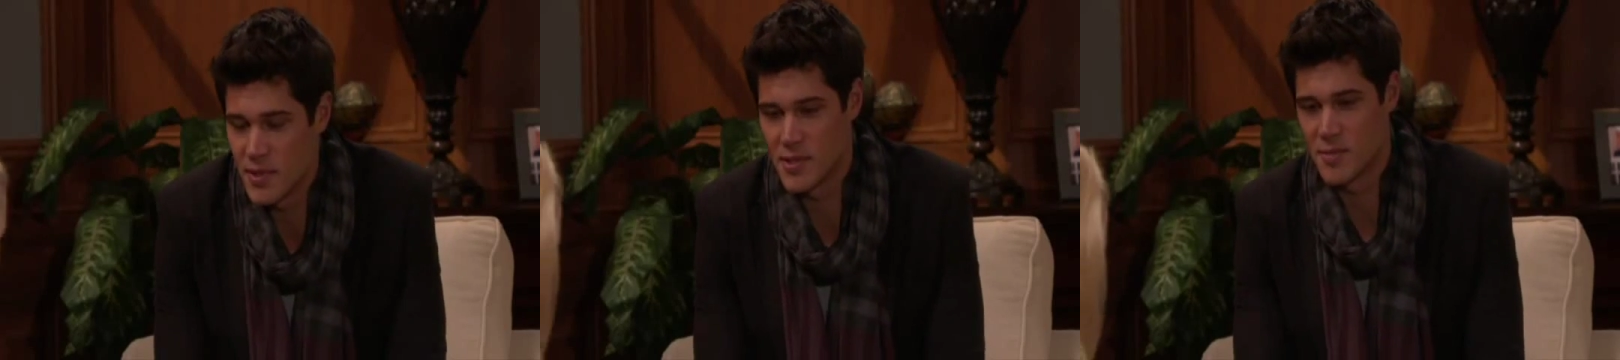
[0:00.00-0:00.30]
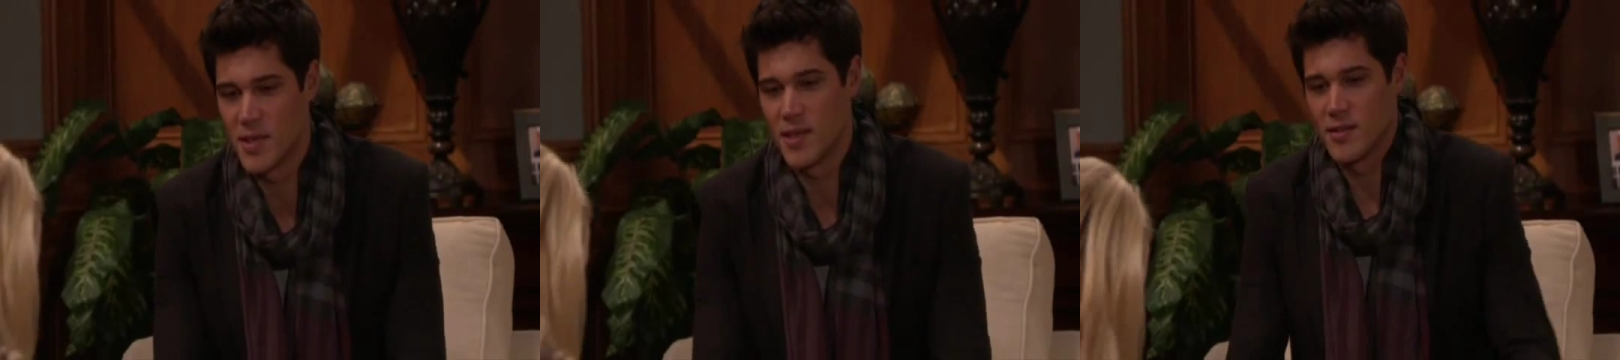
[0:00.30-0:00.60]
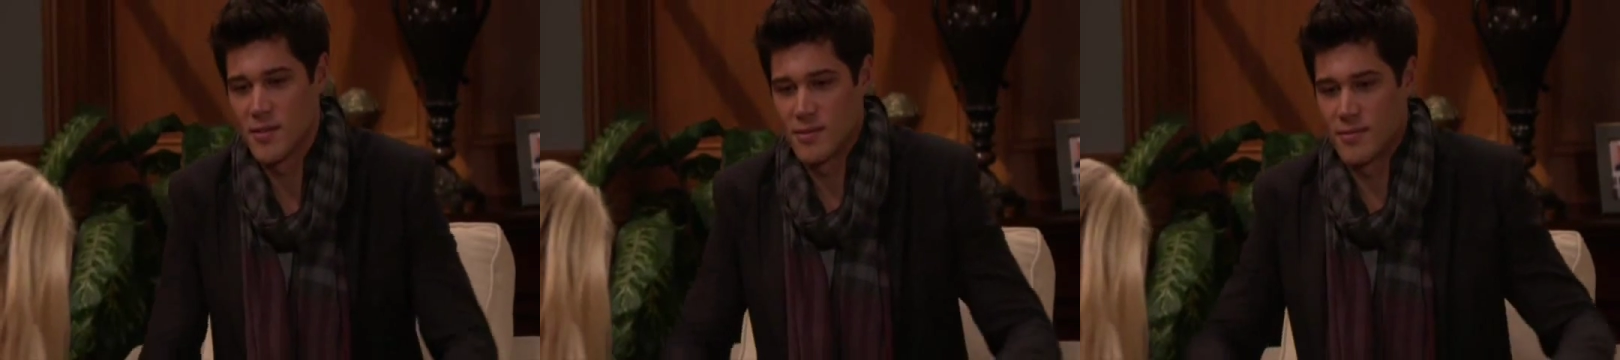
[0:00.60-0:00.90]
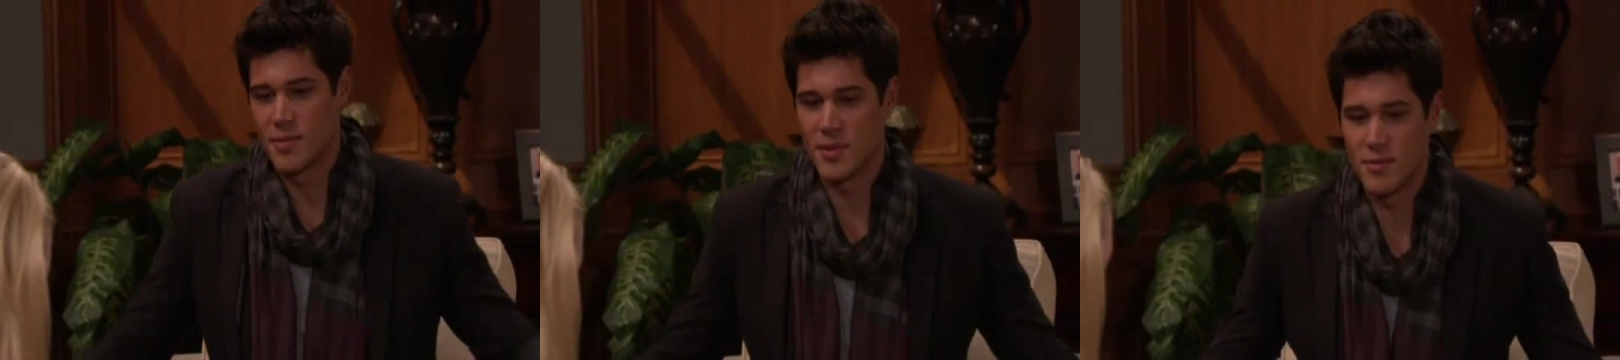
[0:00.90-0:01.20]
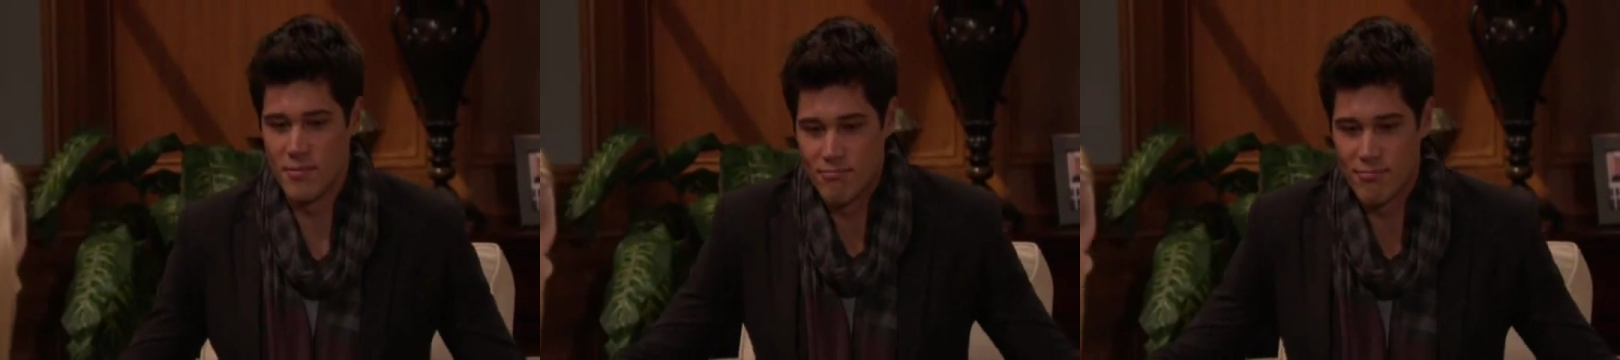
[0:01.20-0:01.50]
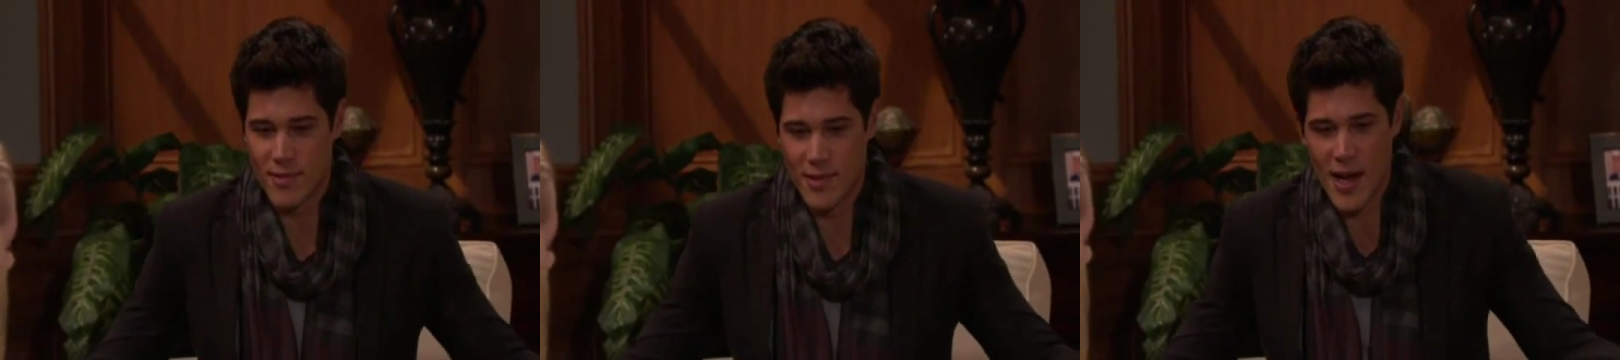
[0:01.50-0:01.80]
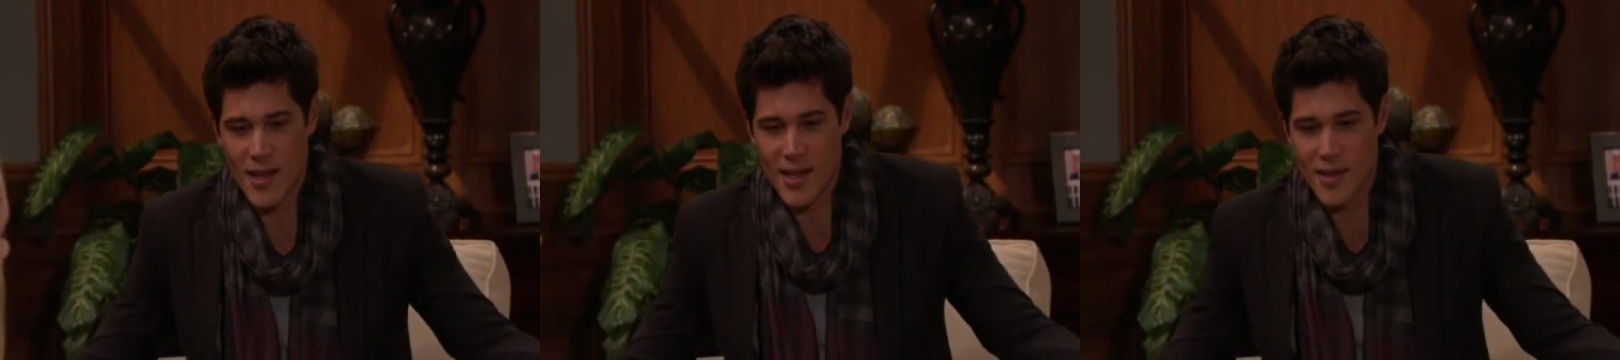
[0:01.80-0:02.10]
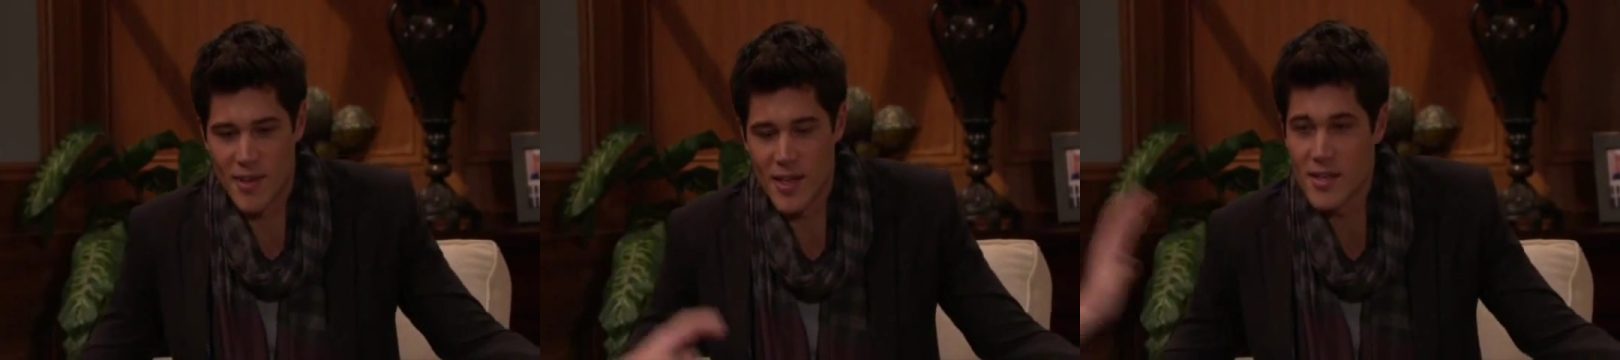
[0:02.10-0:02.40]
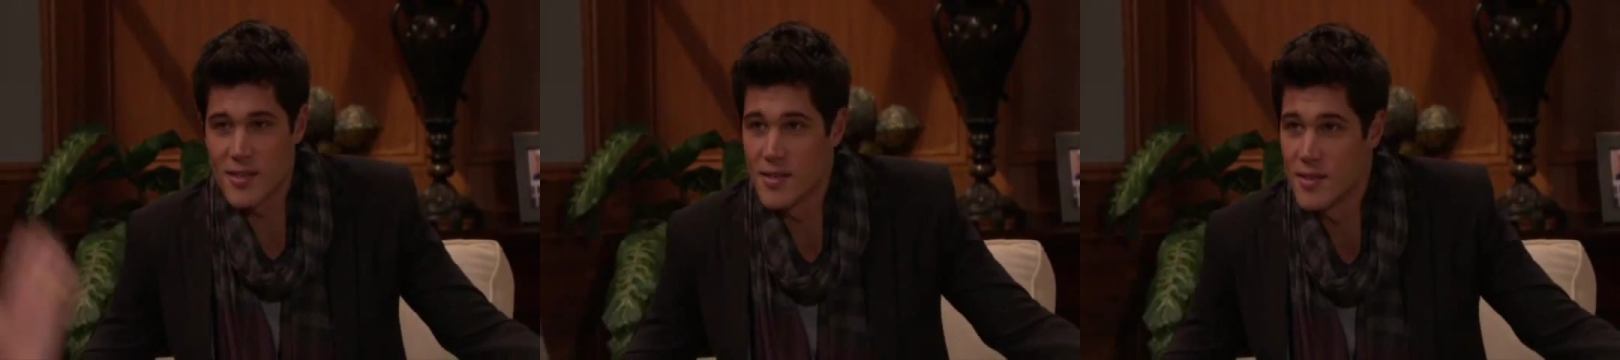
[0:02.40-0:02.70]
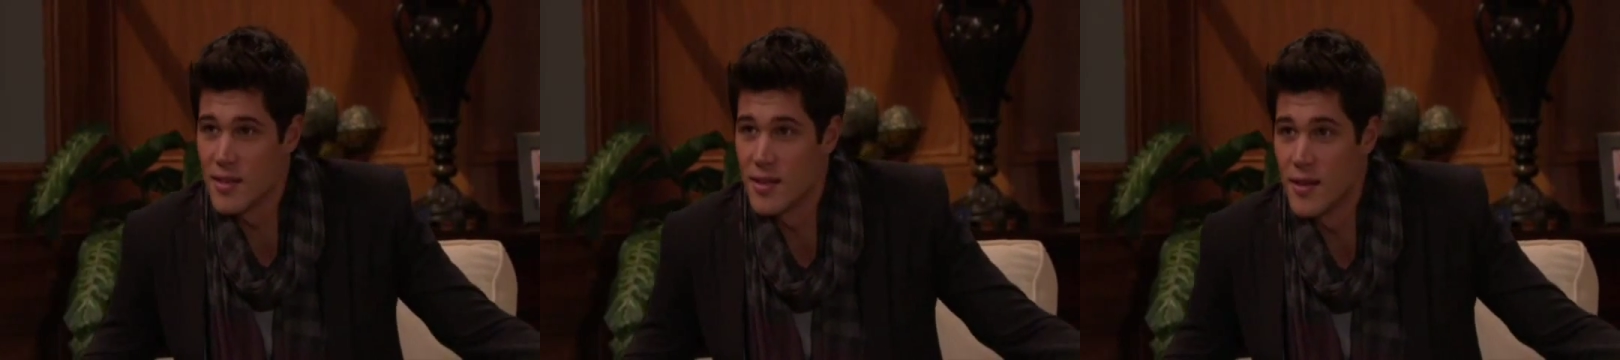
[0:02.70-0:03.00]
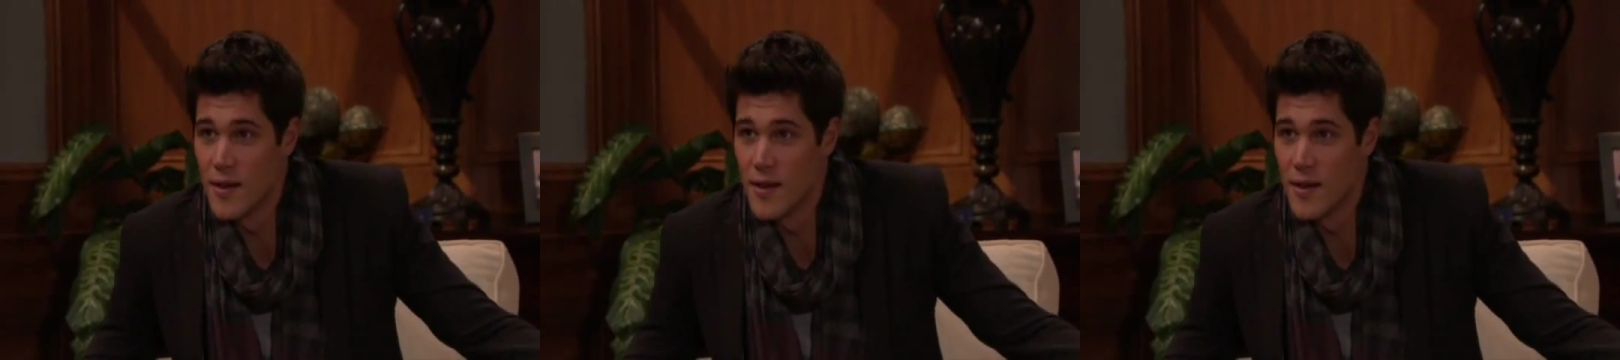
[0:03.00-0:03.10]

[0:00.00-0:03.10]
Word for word: Beats me. They got a lot of fans.